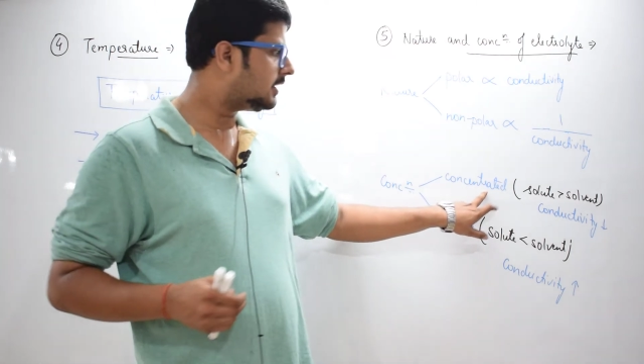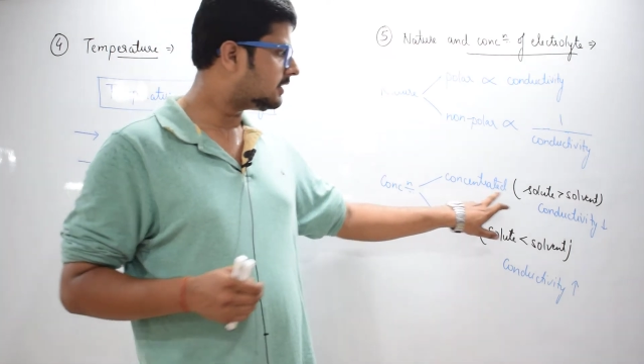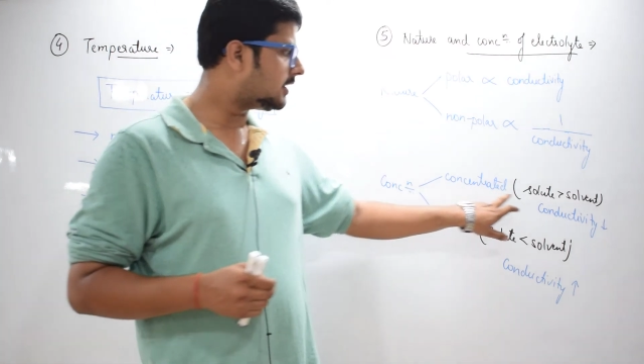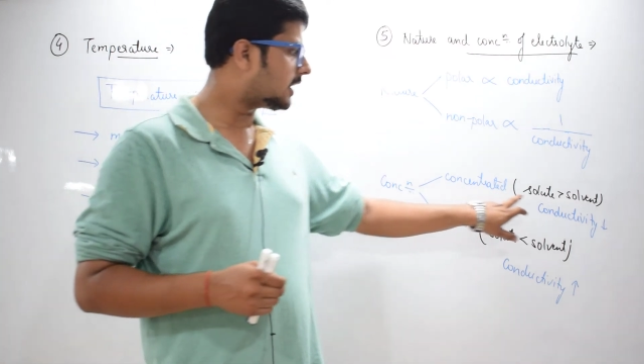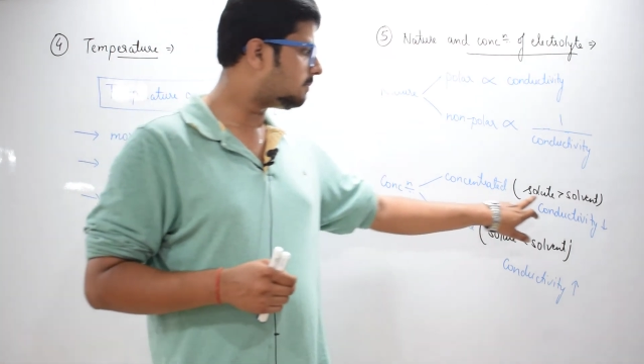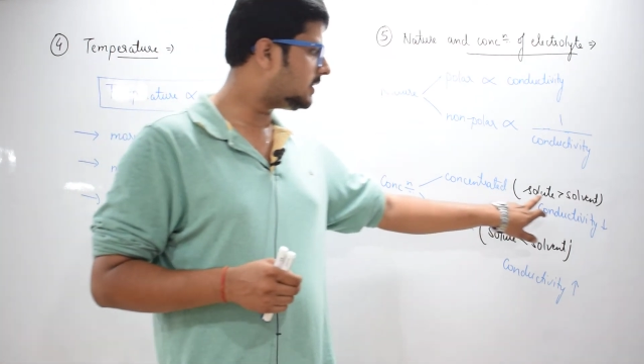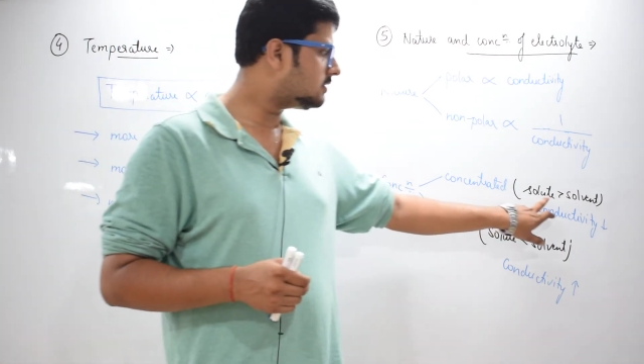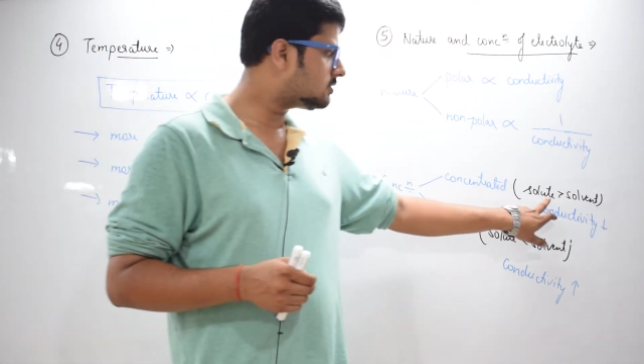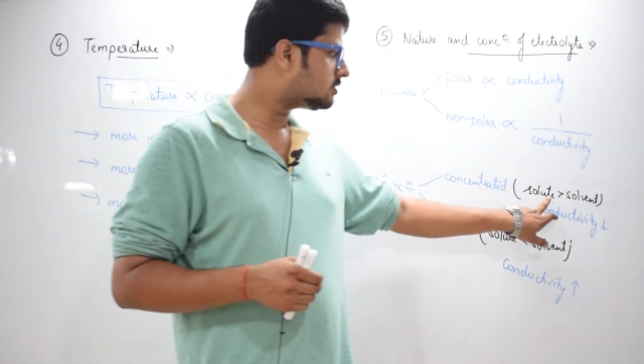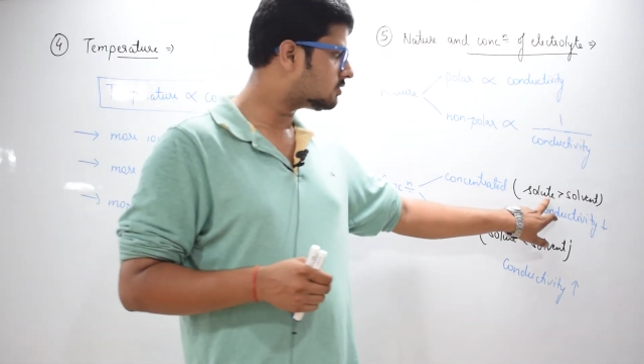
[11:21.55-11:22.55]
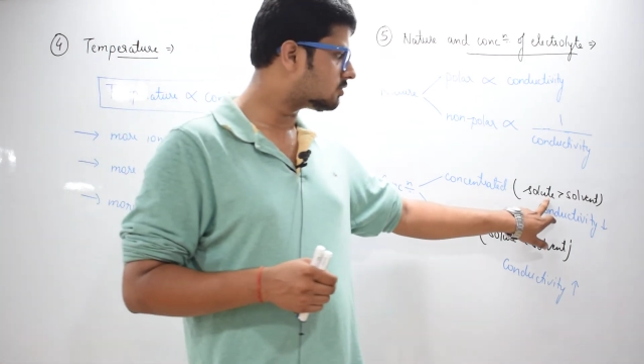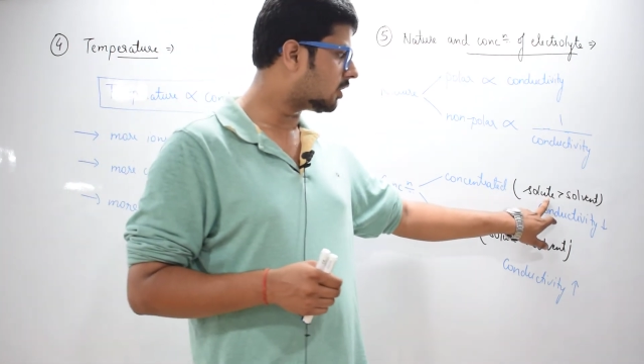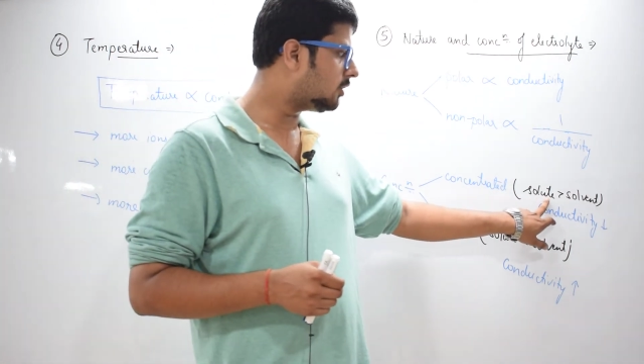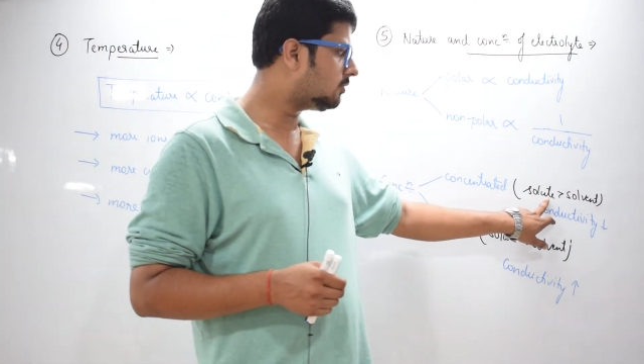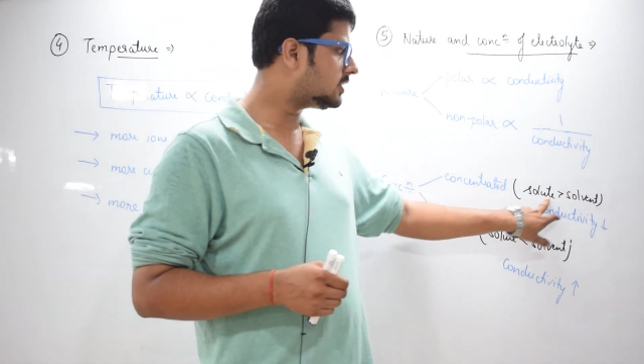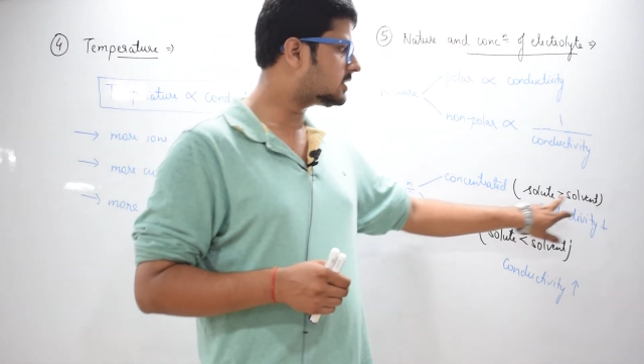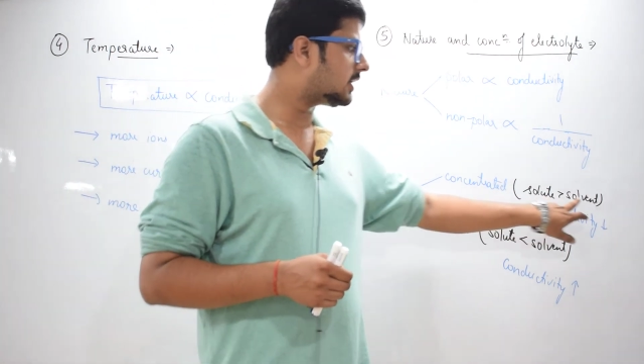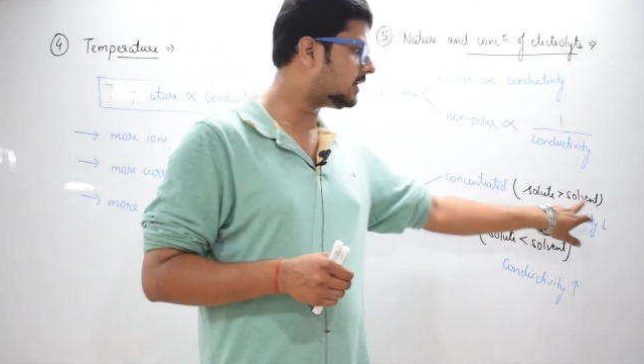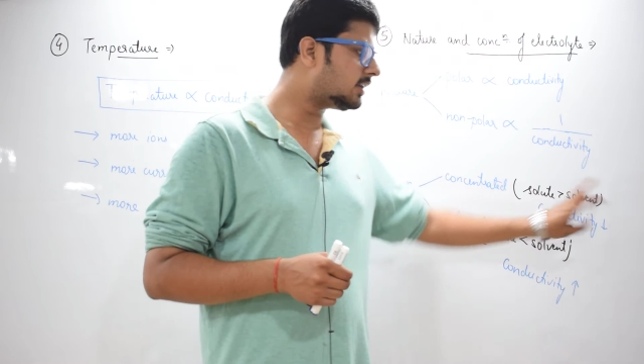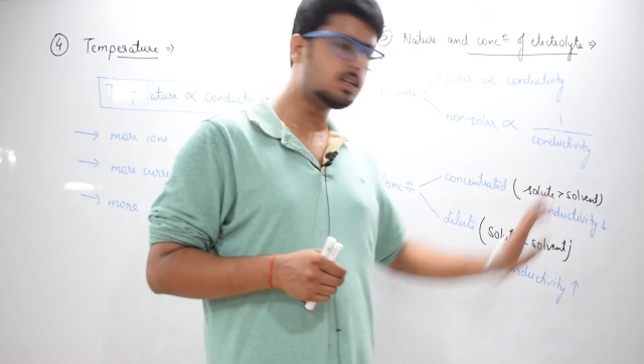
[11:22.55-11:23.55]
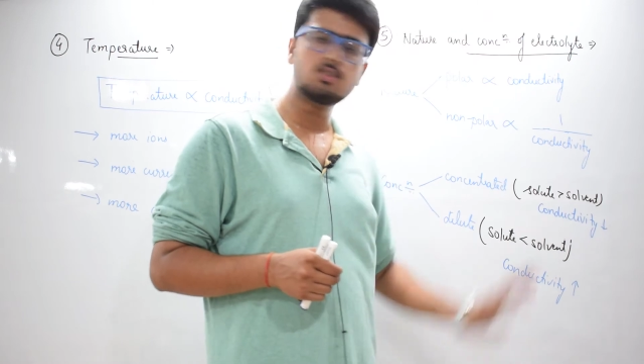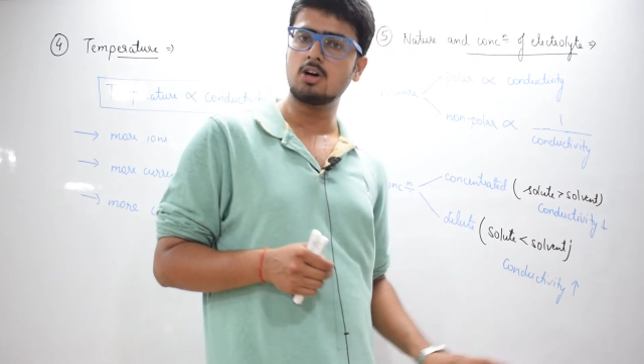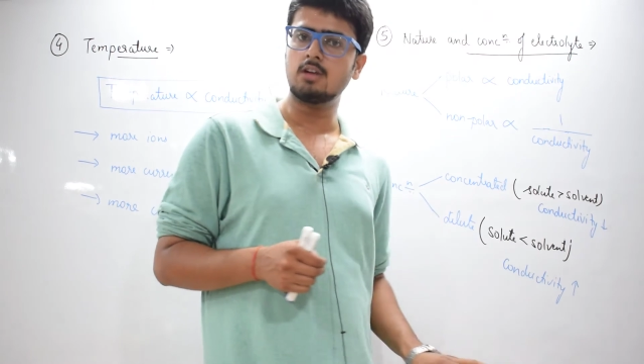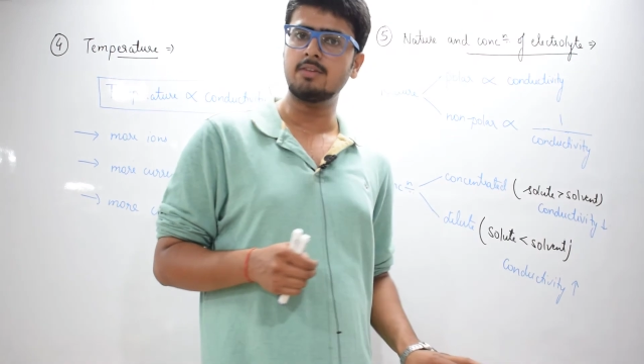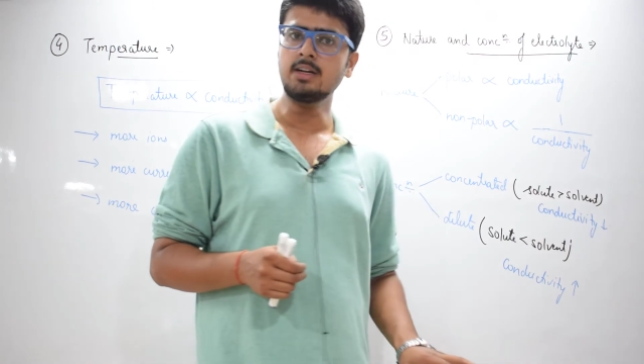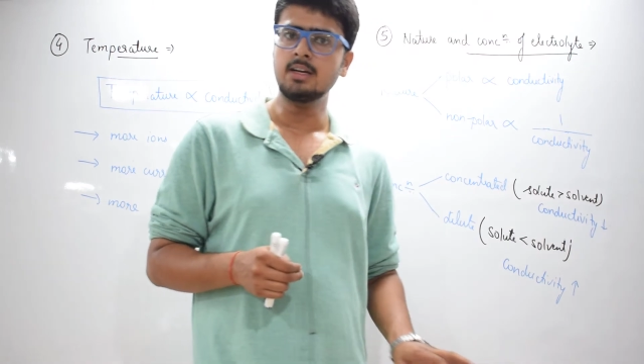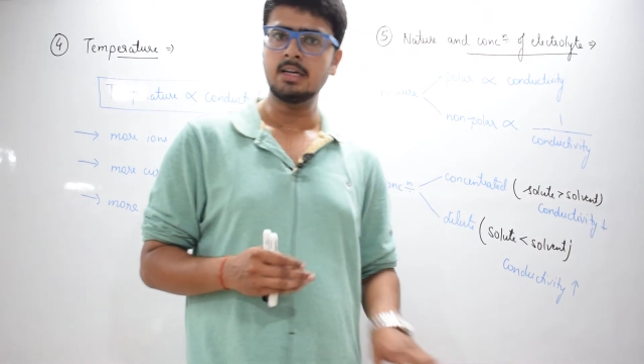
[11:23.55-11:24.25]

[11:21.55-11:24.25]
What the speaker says: That means solute is greater than solvent,